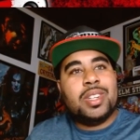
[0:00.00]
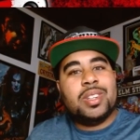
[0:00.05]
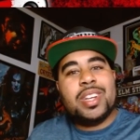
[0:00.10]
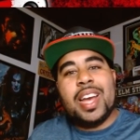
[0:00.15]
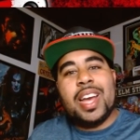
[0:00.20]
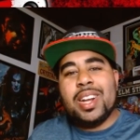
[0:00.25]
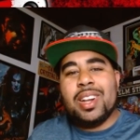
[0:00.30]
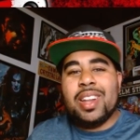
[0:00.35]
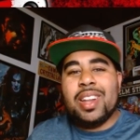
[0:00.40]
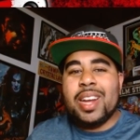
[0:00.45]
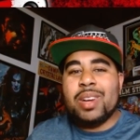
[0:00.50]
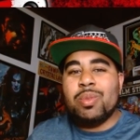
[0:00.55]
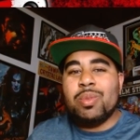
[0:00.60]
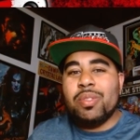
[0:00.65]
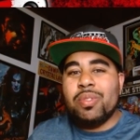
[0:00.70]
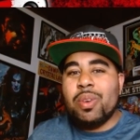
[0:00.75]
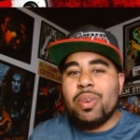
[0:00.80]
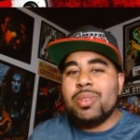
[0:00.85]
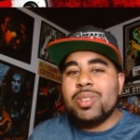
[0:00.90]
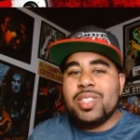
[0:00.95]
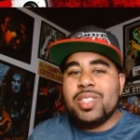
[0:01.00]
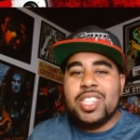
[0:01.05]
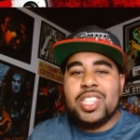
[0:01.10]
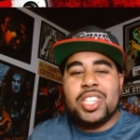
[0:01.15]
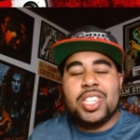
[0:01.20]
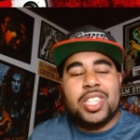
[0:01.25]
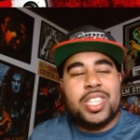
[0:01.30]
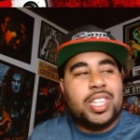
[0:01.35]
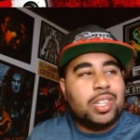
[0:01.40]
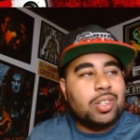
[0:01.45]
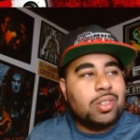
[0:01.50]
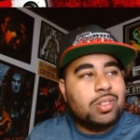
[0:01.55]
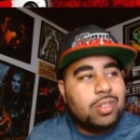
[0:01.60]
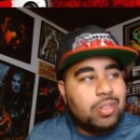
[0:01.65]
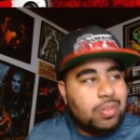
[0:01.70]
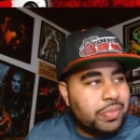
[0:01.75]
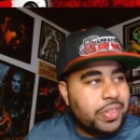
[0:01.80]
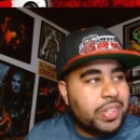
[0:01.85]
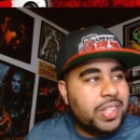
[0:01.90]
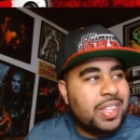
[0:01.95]
kind of like reverse engineer
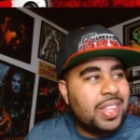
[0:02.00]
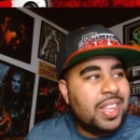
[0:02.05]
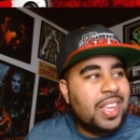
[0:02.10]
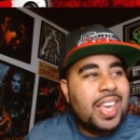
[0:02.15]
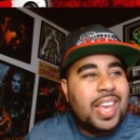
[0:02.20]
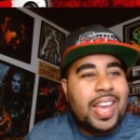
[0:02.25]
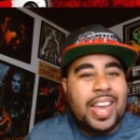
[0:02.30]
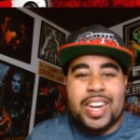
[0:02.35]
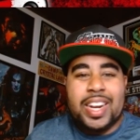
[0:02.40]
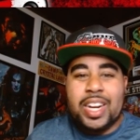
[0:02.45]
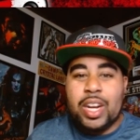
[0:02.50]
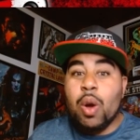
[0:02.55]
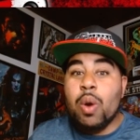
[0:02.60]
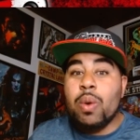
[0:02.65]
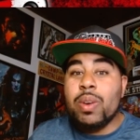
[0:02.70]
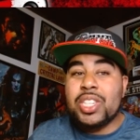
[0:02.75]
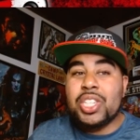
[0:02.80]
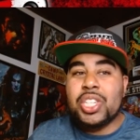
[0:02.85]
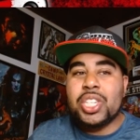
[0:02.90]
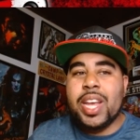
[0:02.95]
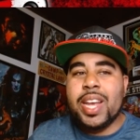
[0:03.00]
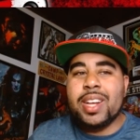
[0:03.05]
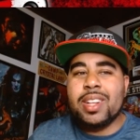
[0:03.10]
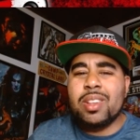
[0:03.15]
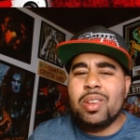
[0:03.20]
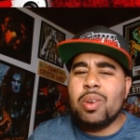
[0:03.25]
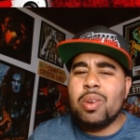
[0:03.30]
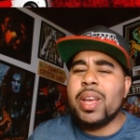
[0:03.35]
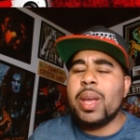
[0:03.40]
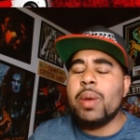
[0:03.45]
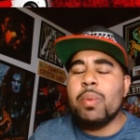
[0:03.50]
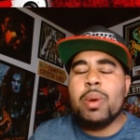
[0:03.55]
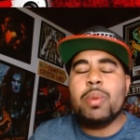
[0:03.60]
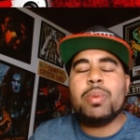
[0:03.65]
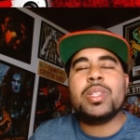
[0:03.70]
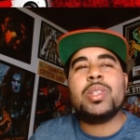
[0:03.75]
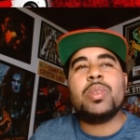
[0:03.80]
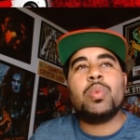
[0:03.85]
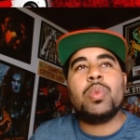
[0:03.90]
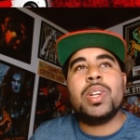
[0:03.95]
and go and check, okay, what
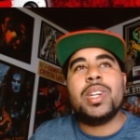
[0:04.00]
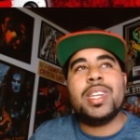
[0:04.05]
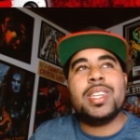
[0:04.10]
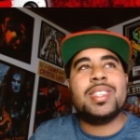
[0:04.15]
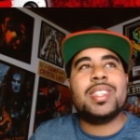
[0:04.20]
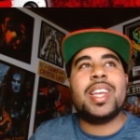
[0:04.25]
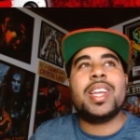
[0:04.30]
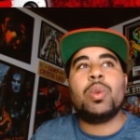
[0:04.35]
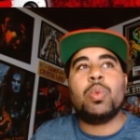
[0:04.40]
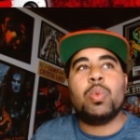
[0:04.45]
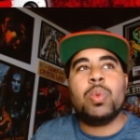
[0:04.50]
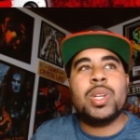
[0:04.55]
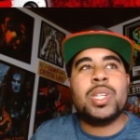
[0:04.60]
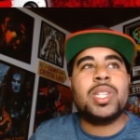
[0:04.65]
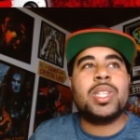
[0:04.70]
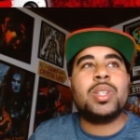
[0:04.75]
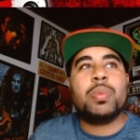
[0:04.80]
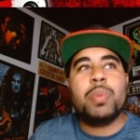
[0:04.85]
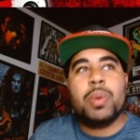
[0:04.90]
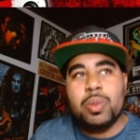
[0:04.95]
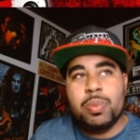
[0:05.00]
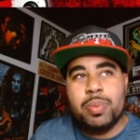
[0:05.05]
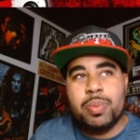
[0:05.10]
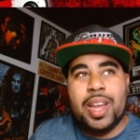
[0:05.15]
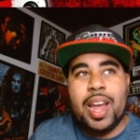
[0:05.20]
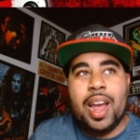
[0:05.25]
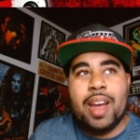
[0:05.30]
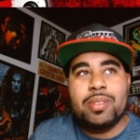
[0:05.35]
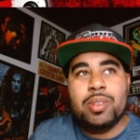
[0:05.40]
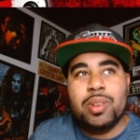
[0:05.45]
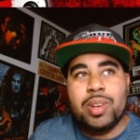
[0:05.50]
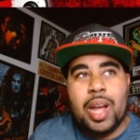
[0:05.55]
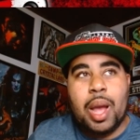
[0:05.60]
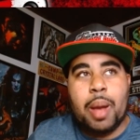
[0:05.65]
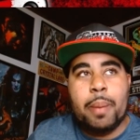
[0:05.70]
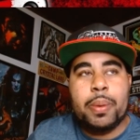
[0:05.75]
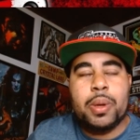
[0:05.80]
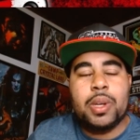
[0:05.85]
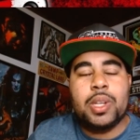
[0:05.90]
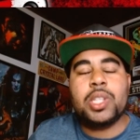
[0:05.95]
was the release date originally supposed to be after it
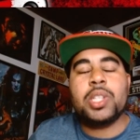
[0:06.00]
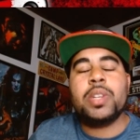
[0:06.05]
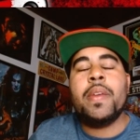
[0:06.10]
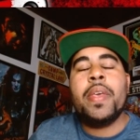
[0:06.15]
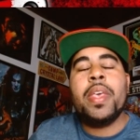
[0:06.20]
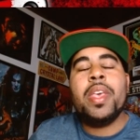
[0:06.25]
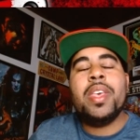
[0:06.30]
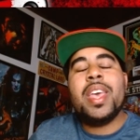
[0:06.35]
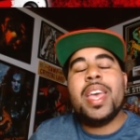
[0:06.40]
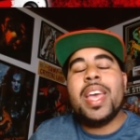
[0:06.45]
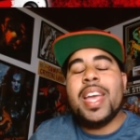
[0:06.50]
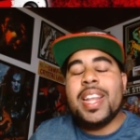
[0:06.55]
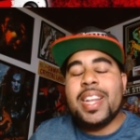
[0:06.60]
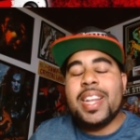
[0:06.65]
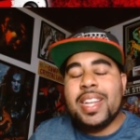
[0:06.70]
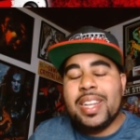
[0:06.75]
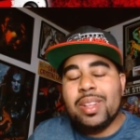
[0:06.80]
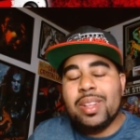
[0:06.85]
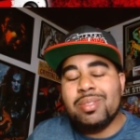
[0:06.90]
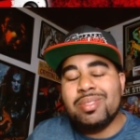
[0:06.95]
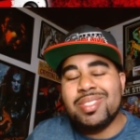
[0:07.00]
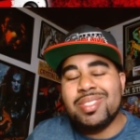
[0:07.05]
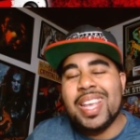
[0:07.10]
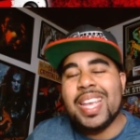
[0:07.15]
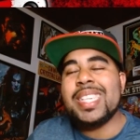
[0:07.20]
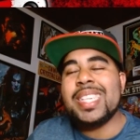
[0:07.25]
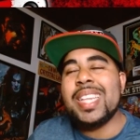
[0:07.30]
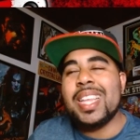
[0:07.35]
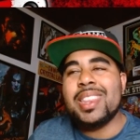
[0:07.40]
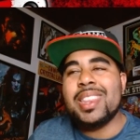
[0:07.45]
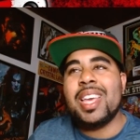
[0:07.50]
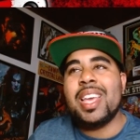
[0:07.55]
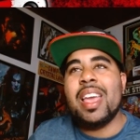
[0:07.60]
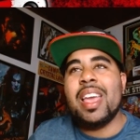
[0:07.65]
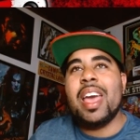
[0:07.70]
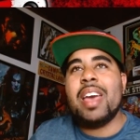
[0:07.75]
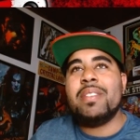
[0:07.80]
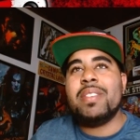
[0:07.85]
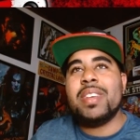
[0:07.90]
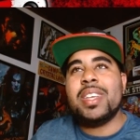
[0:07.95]
got pushed? And the date that they
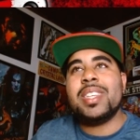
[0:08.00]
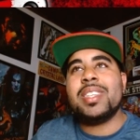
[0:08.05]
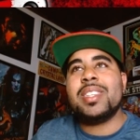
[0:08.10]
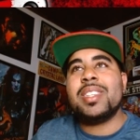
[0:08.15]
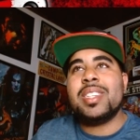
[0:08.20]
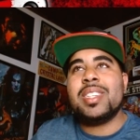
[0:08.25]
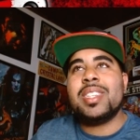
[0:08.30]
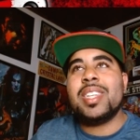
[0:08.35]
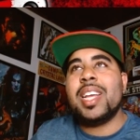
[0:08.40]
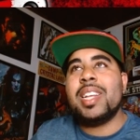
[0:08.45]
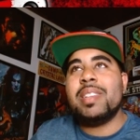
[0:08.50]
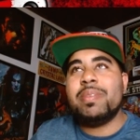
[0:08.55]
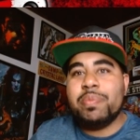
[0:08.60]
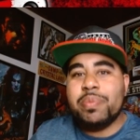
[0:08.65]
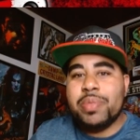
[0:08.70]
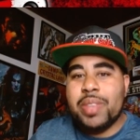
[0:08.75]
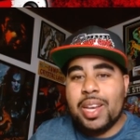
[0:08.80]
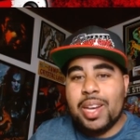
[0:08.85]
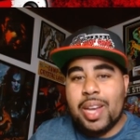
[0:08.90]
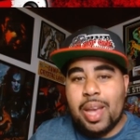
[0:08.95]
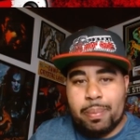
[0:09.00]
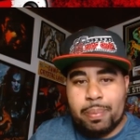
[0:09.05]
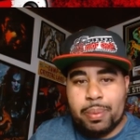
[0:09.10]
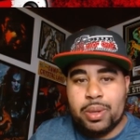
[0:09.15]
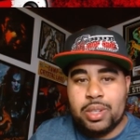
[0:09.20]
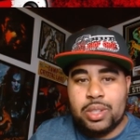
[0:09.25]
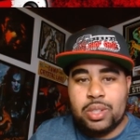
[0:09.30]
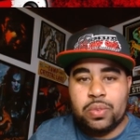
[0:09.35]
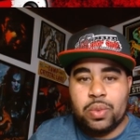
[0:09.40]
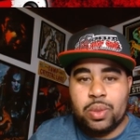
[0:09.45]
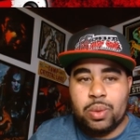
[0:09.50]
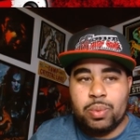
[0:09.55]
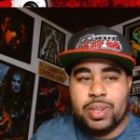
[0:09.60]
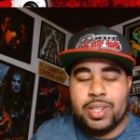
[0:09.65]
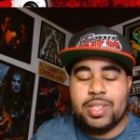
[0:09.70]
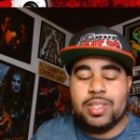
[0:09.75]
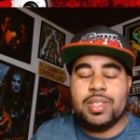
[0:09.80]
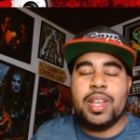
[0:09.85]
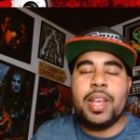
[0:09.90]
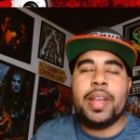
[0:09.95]
have is the date that got pushed for the
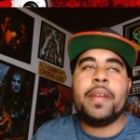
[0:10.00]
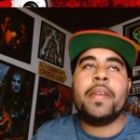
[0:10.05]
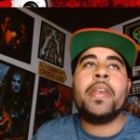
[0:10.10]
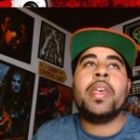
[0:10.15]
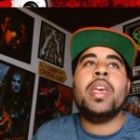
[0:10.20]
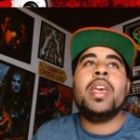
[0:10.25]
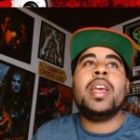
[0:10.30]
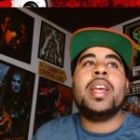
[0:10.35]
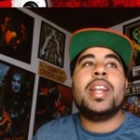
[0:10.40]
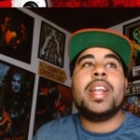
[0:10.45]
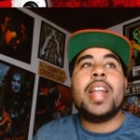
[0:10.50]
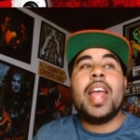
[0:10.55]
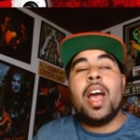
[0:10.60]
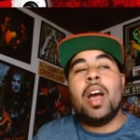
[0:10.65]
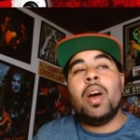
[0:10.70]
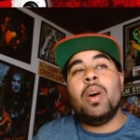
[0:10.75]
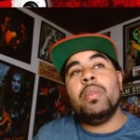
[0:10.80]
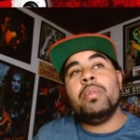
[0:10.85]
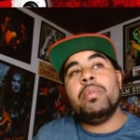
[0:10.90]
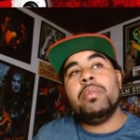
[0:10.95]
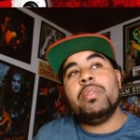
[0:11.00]
release date. Now,